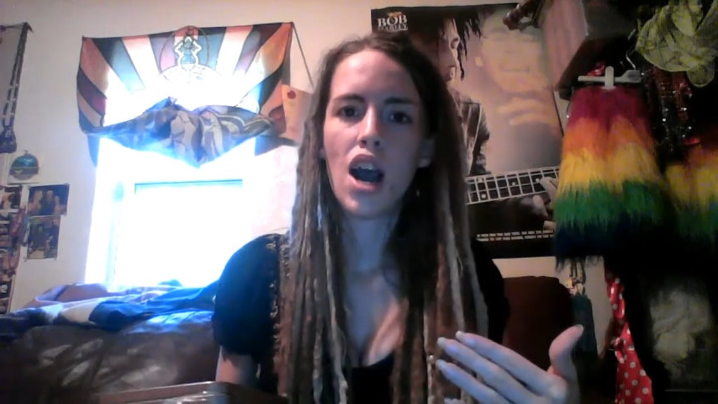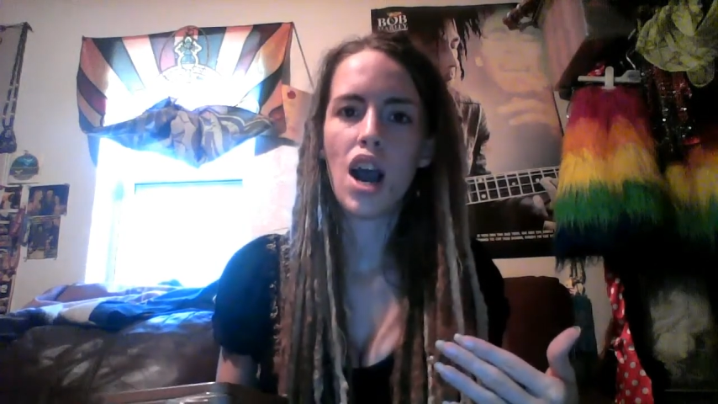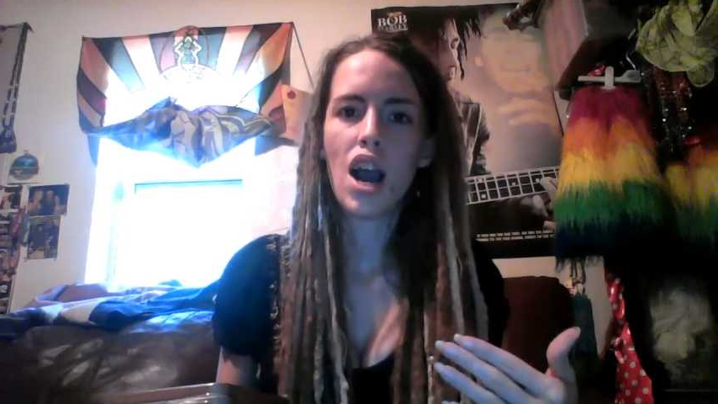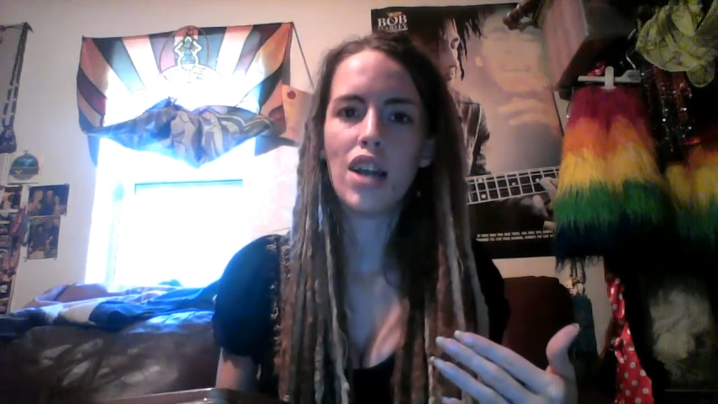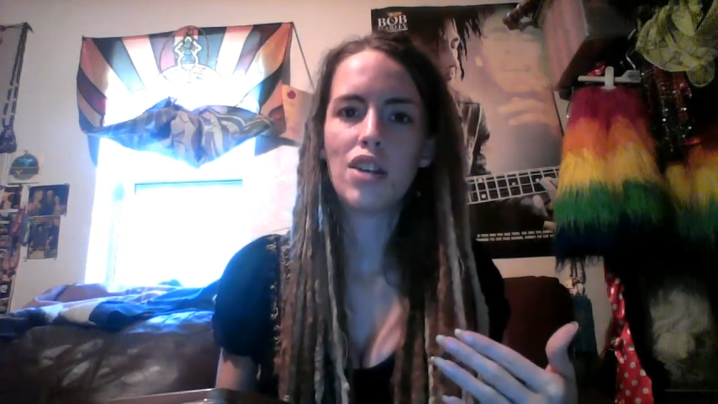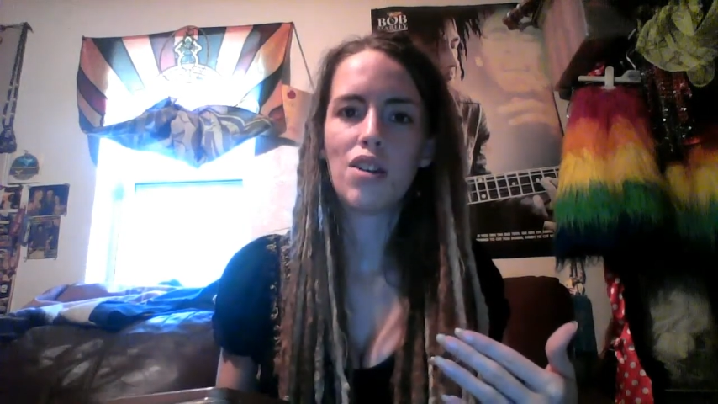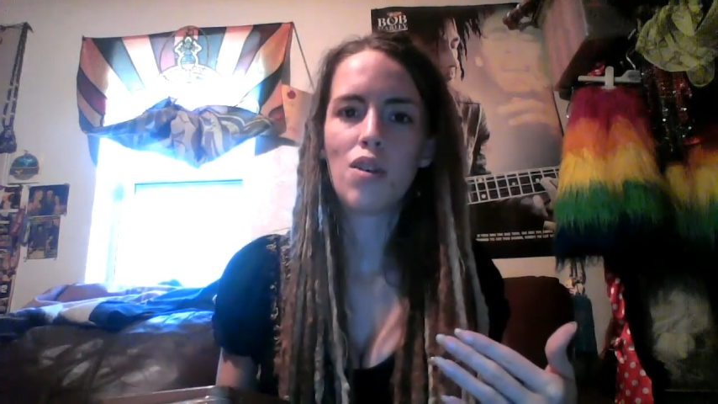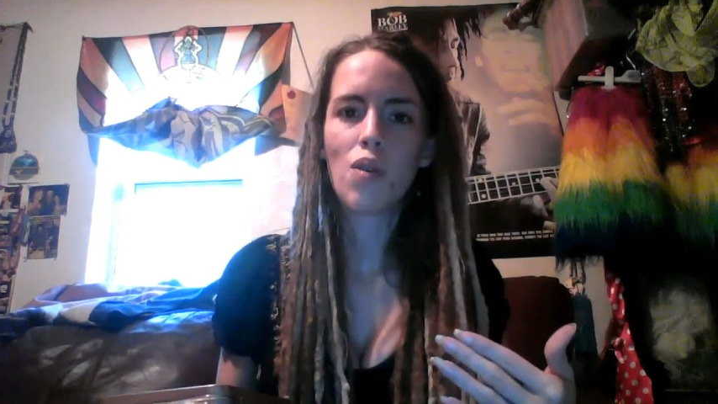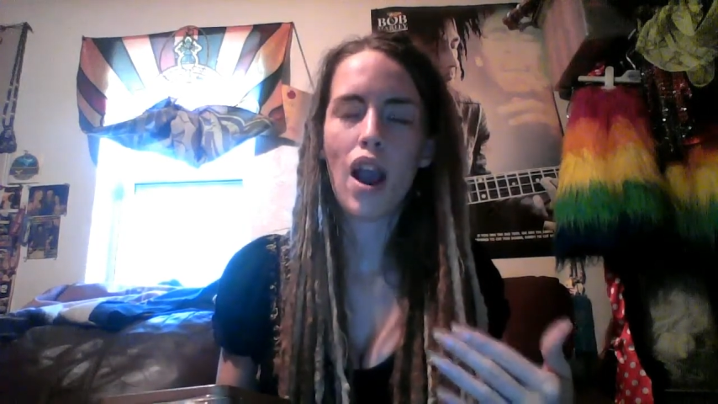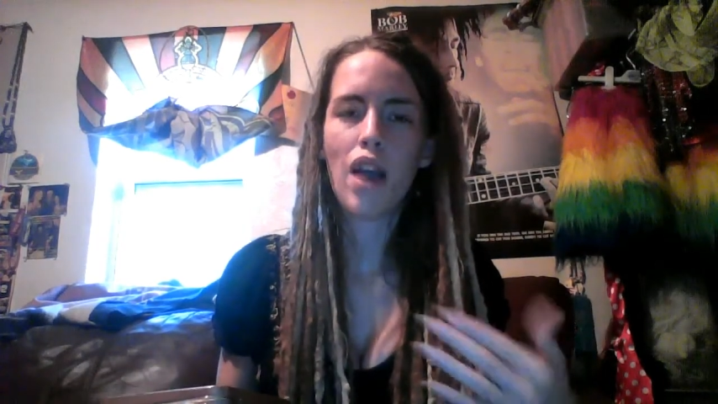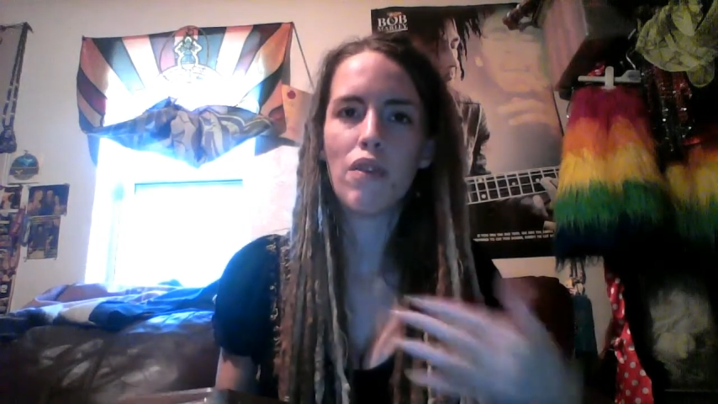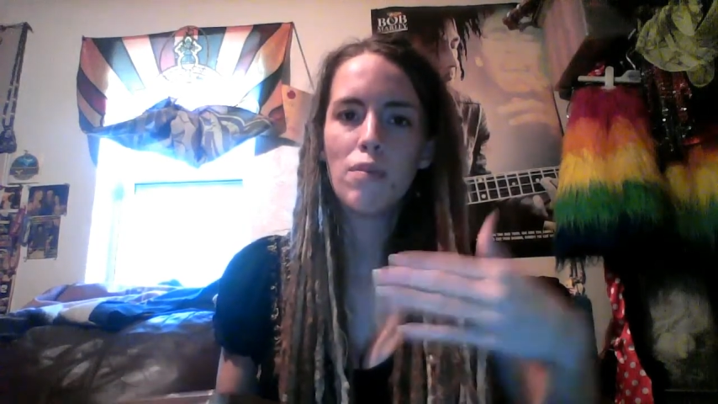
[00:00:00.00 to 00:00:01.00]
I don't
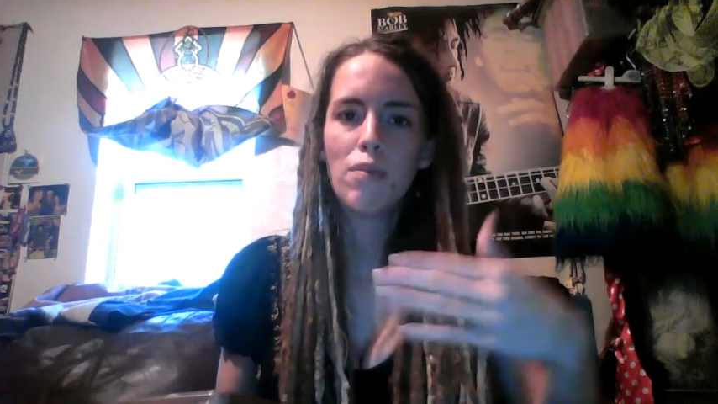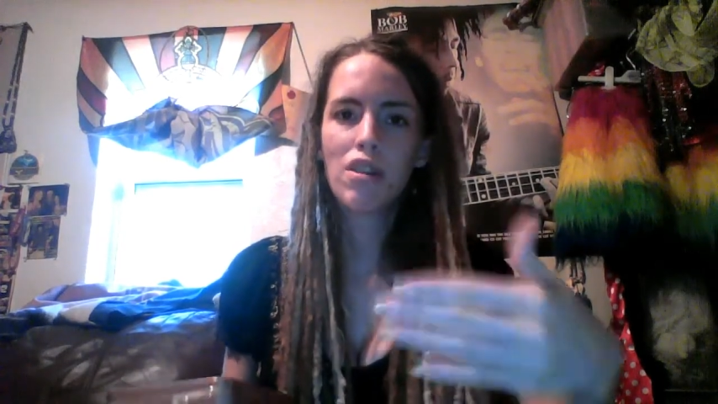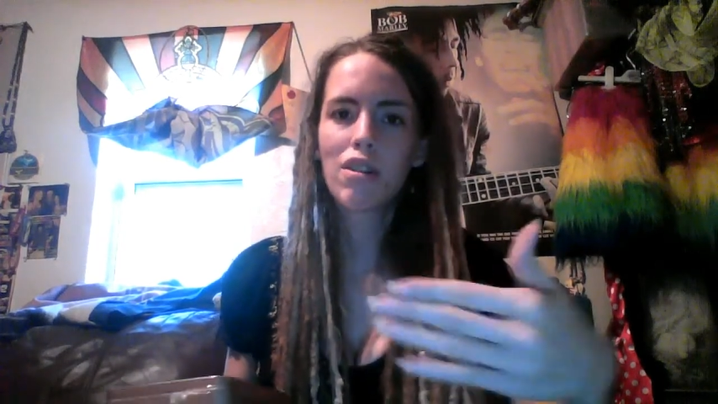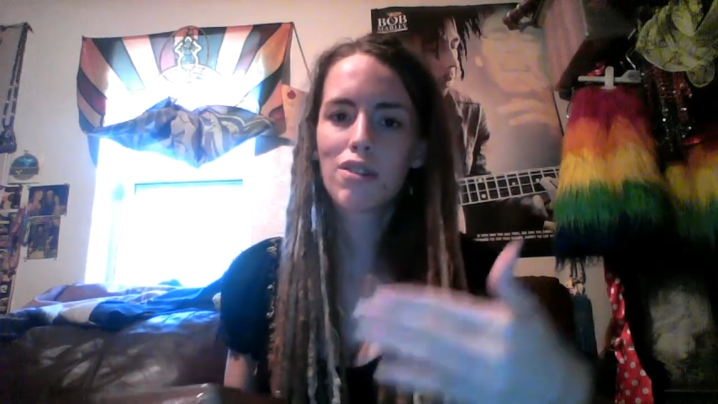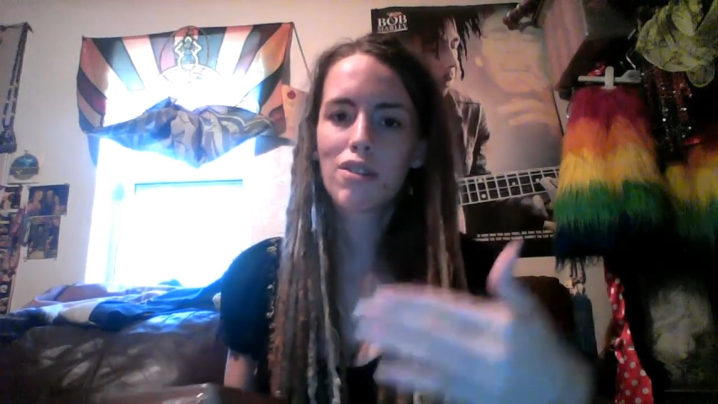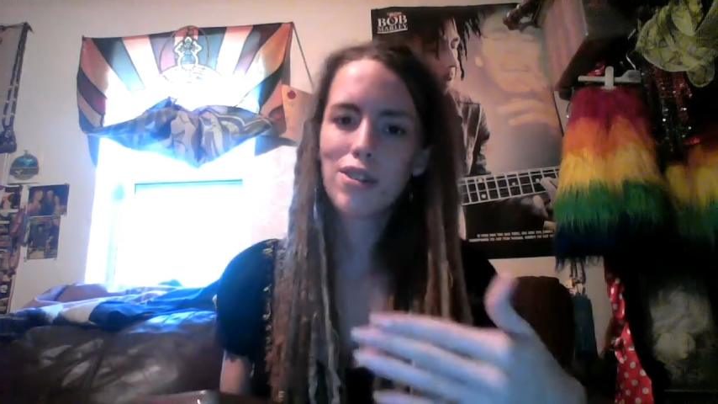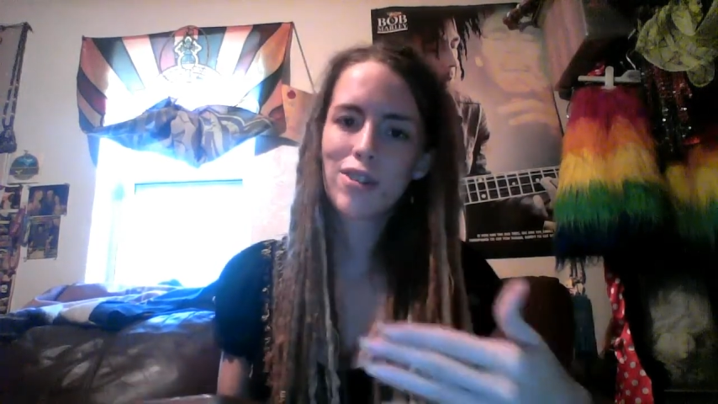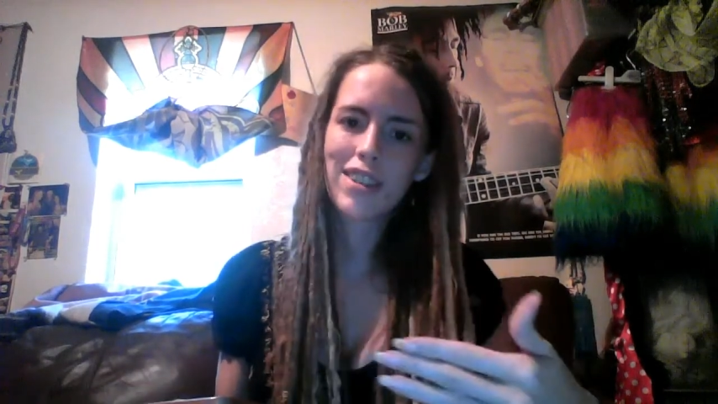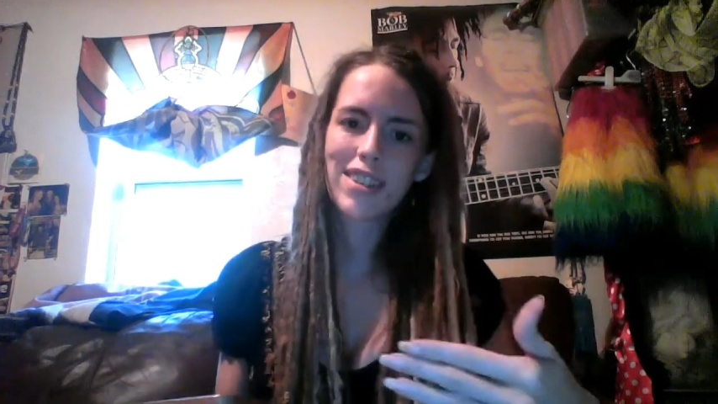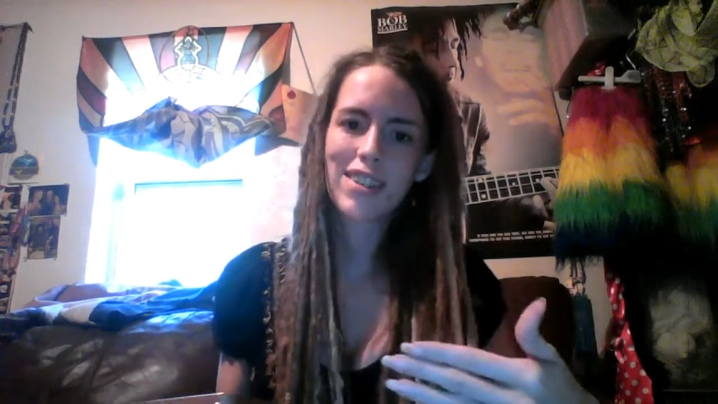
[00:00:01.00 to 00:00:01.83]
have a mirror to do this.